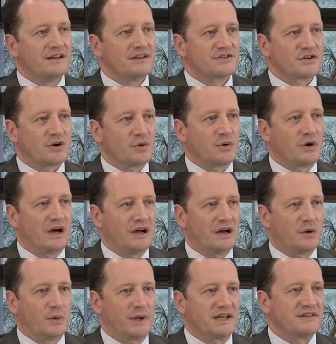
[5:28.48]

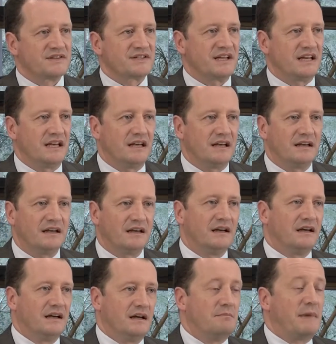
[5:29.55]
so we can see
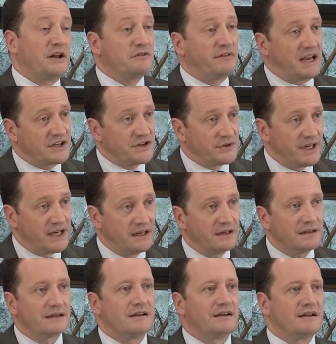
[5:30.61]
manufacturing.